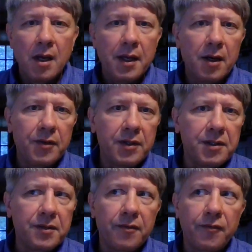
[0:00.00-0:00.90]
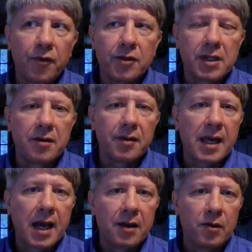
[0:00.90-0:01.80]
You know, this falls under the
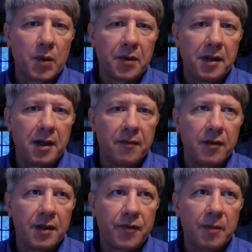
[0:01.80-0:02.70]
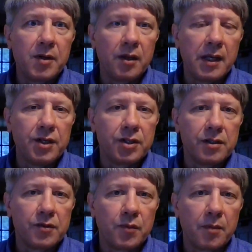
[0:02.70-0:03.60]
category of from
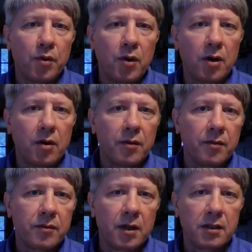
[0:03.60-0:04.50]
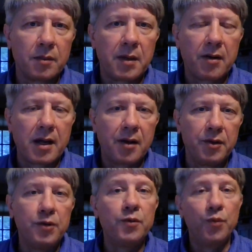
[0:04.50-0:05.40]
Galatians, where Paul talked about how
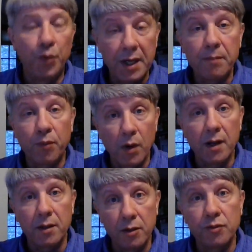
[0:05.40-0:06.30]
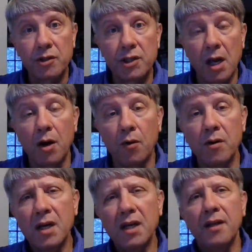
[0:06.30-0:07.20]
you reap what you sow.
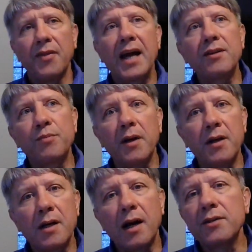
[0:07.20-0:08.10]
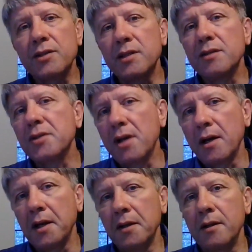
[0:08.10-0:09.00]
That's by God's
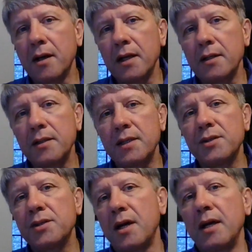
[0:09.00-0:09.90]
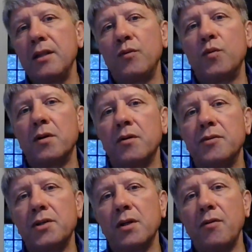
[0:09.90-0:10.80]
design. God designed the world
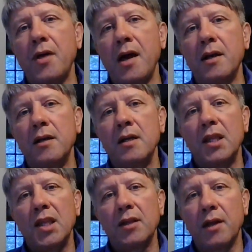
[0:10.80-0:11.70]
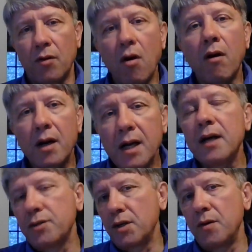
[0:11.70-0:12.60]
so that there are
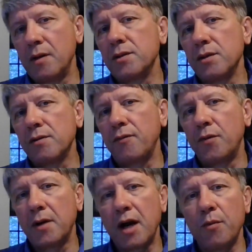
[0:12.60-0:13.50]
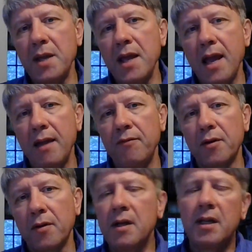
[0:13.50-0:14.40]
consequences for our
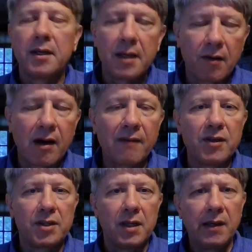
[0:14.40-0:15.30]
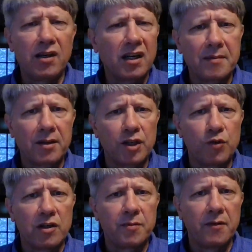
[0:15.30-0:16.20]
behavior. Now, obviously, he talked about this
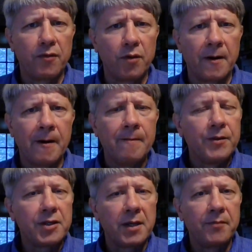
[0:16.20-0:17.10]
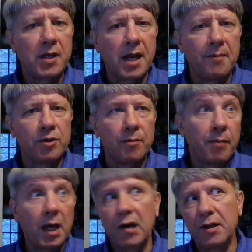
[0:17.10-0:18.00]
once before. Sometimes
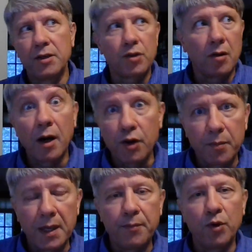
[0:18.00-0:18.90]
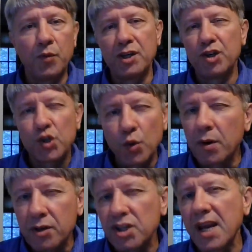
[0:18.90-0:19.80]
parents or other people, we
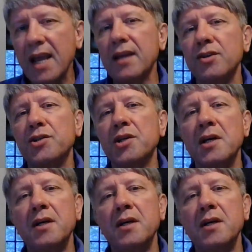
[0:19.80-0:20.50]
shortchange